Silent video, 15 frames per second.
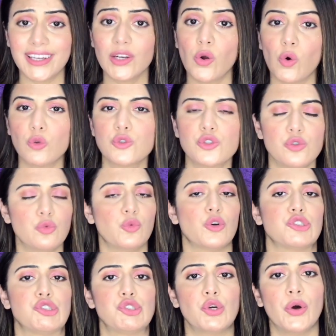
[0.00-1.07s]
and also
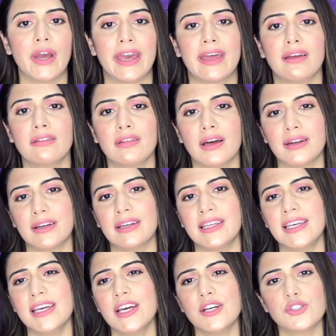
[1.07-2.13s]
wash your hair
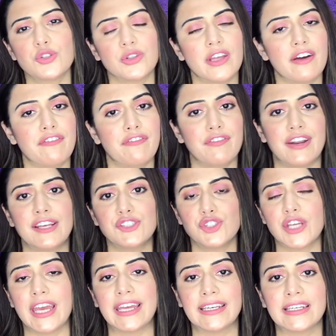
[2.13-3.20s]
thoroughly so they are
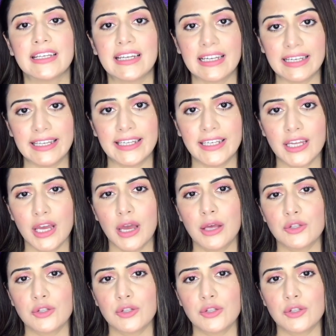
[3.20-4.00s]
fresh and clean